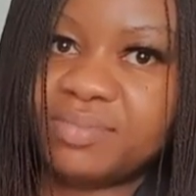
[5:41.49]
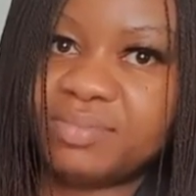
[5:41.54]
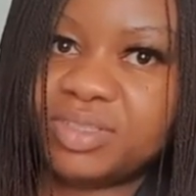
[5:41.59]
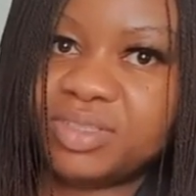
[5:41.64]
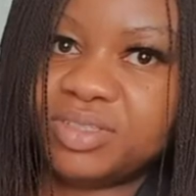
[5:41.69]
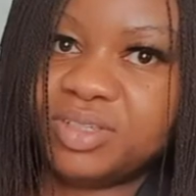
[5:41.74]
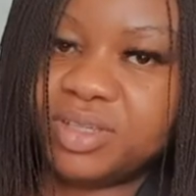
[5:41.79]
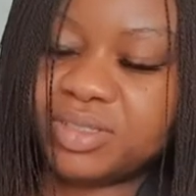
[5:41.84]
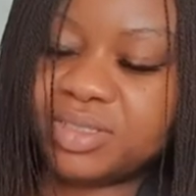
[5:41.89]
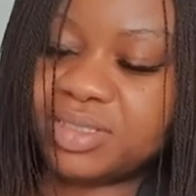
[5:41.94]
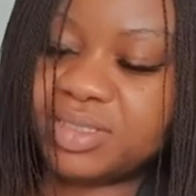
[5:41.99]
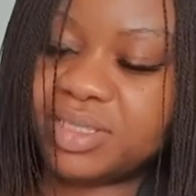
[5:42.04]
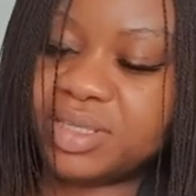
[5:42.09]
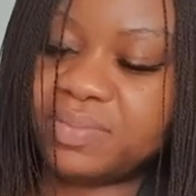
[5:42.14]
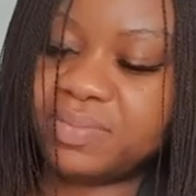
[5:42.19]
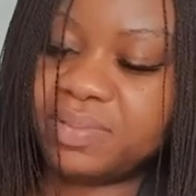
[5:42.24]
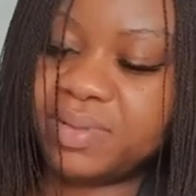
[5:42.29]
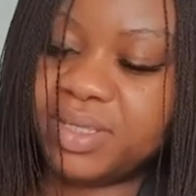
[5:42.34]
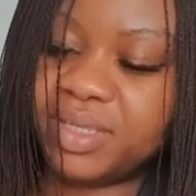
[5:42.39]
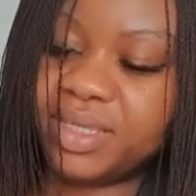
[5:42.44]
I'm just
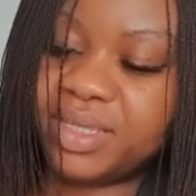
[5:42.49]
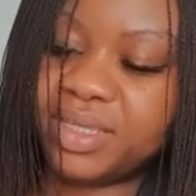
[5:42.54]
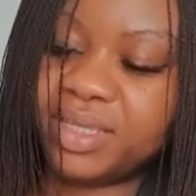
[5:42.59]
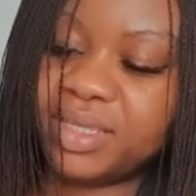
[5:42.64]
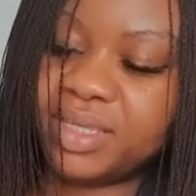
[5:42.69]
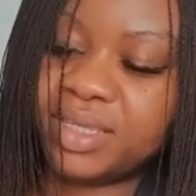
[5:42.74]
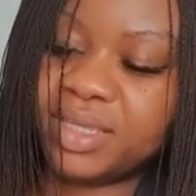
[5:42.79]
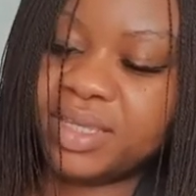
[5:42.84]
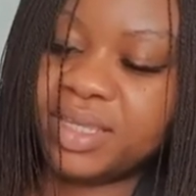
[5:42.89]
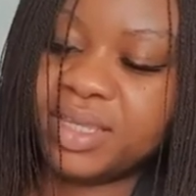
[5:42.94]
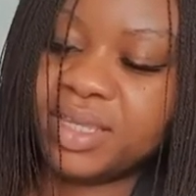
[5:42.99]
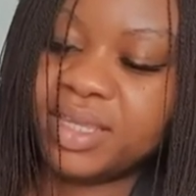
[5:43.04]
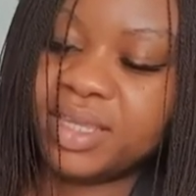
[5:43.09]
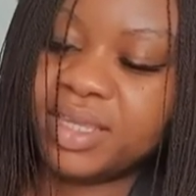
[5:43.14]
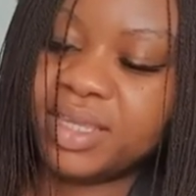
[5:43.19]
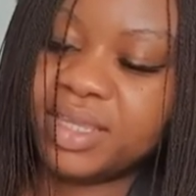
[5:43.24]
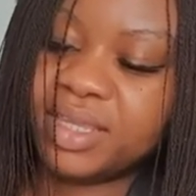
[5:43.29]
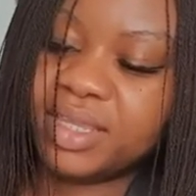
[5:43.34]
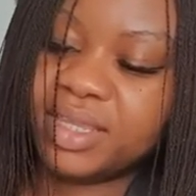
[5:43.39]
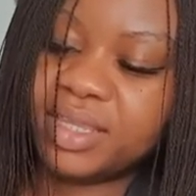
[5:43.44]
simply
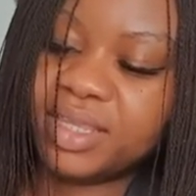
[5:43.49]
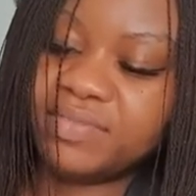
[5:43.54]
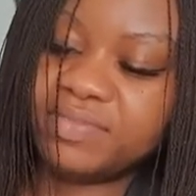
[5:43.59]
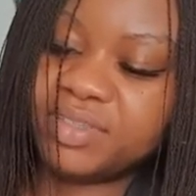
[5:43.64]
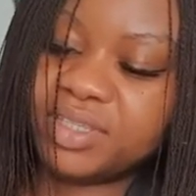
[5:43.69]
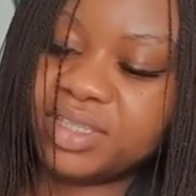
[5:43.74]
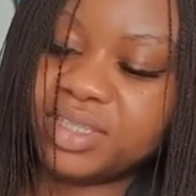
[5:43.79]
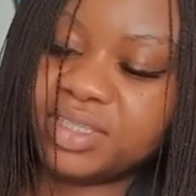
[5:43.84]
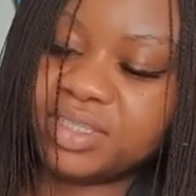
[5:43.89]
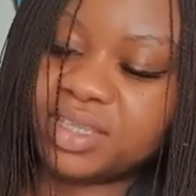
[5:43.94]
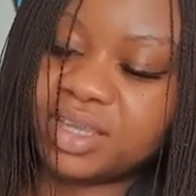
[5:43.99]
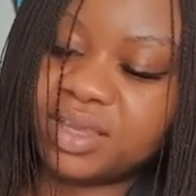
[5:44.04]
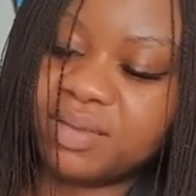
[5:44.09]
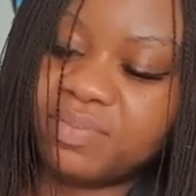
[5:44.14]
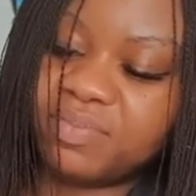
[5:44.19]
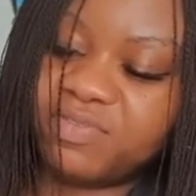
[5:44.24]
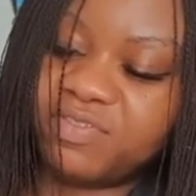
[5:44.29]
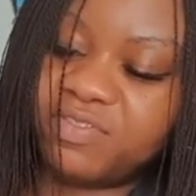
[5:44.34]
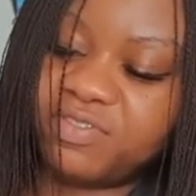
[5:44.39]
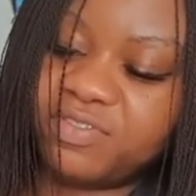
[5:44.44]
lifting it
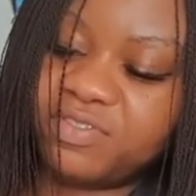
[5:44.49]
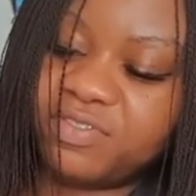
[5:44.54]
up.